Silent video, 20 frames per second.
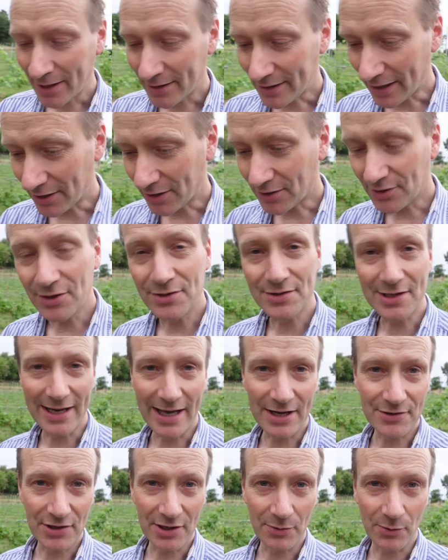Now, you can use
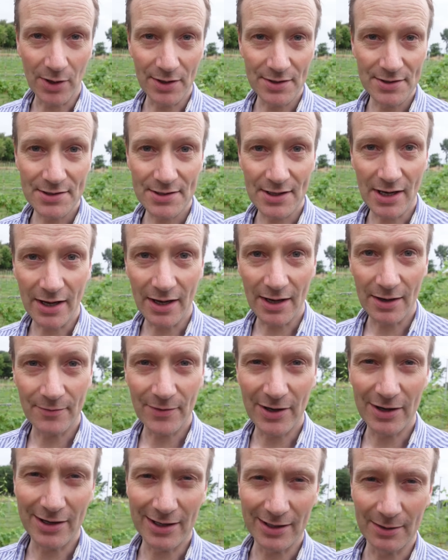electric ones.
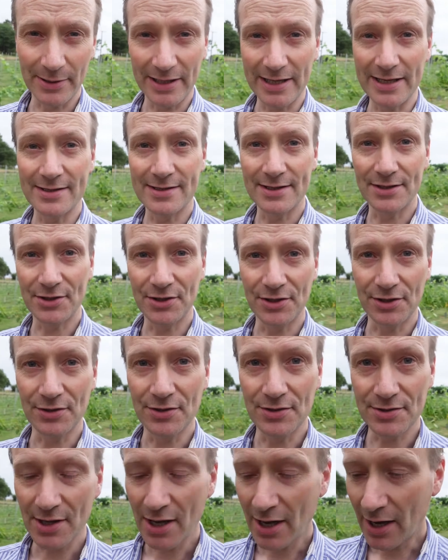They're a little bit easier to
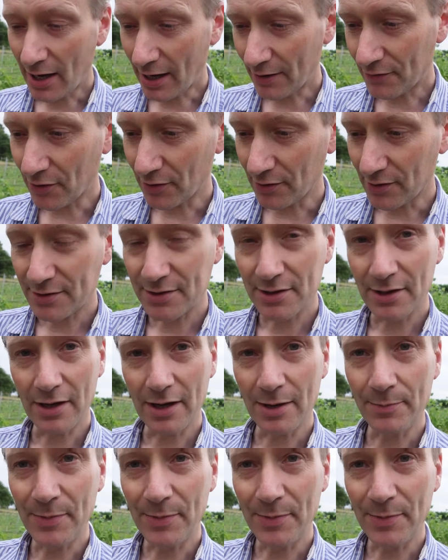use. I've got a